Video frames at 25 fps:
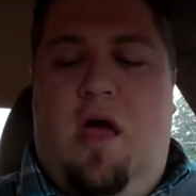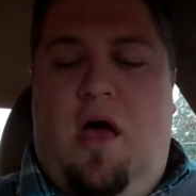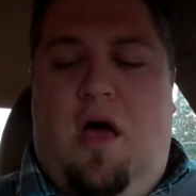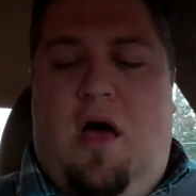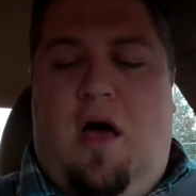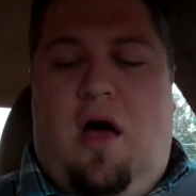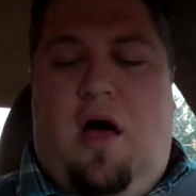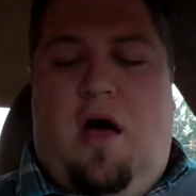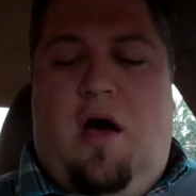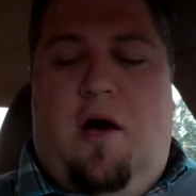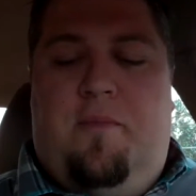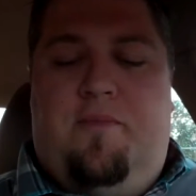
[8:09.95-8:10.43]

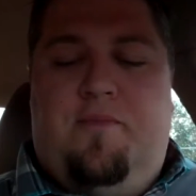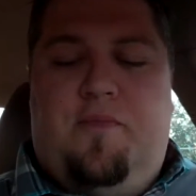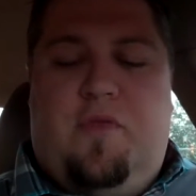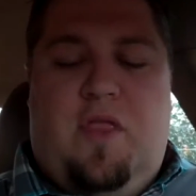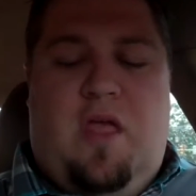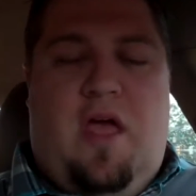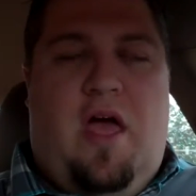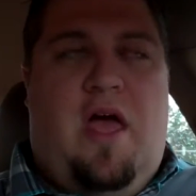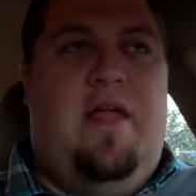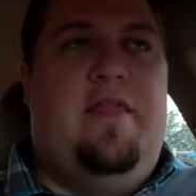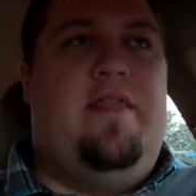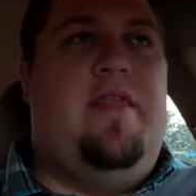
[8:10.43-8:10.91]

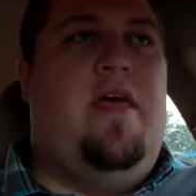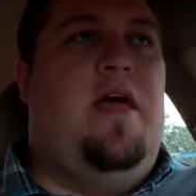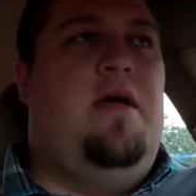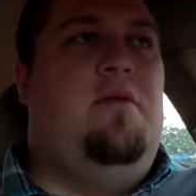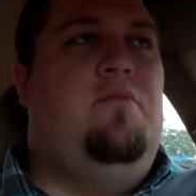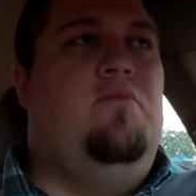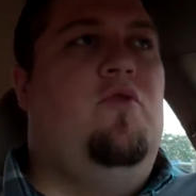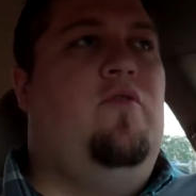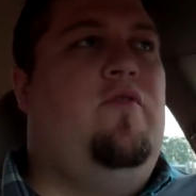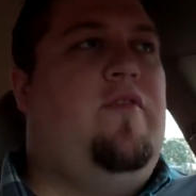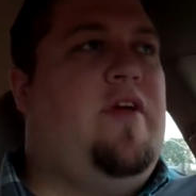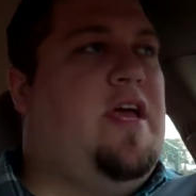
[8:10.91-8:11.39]
And
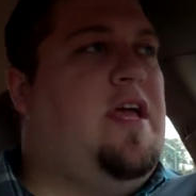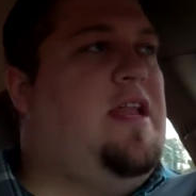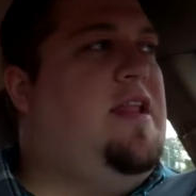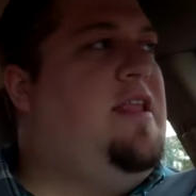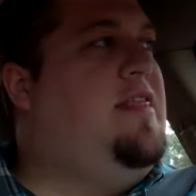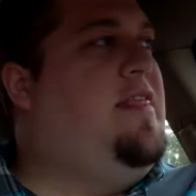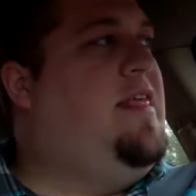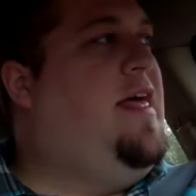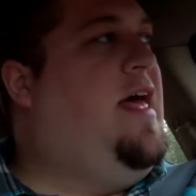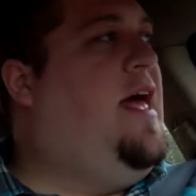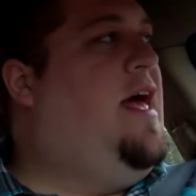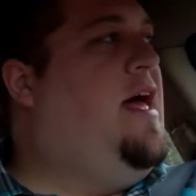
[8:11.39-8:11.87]
then moving into
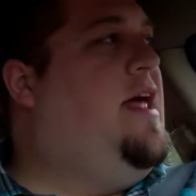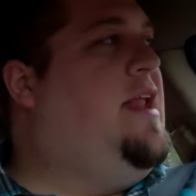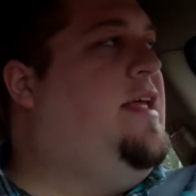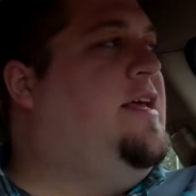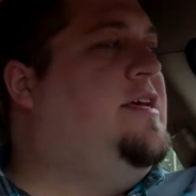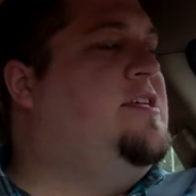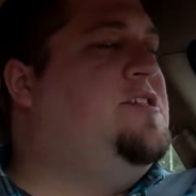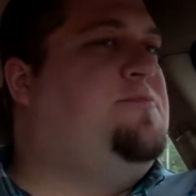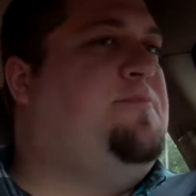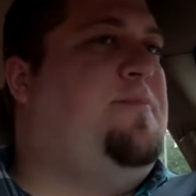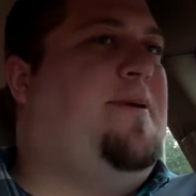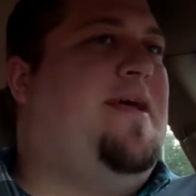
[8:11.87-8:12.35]
that
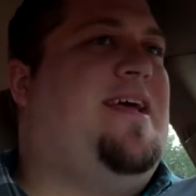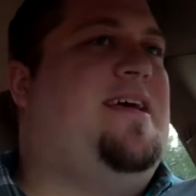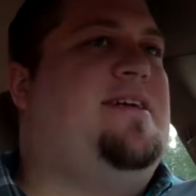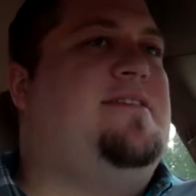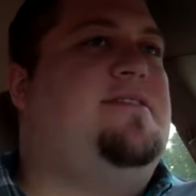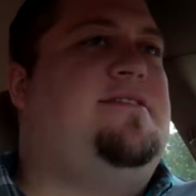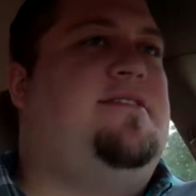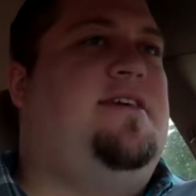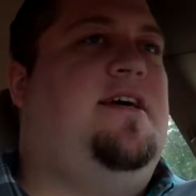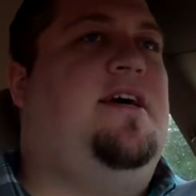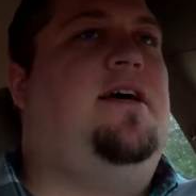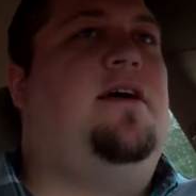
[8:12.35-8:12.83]
is
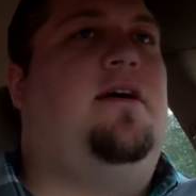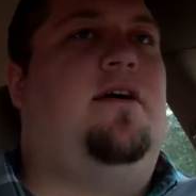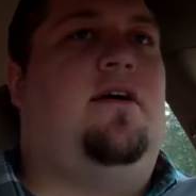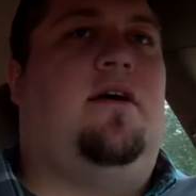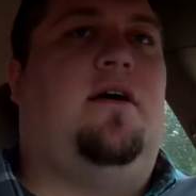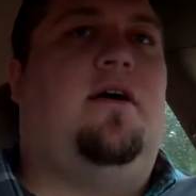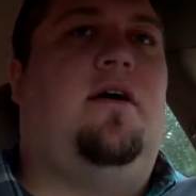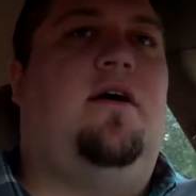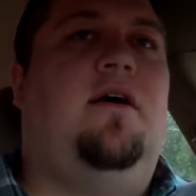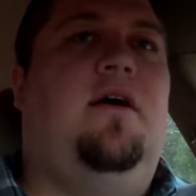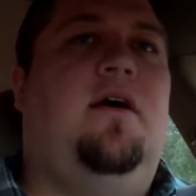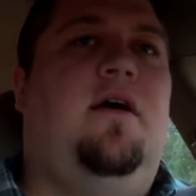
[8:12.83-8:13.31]
Pantera.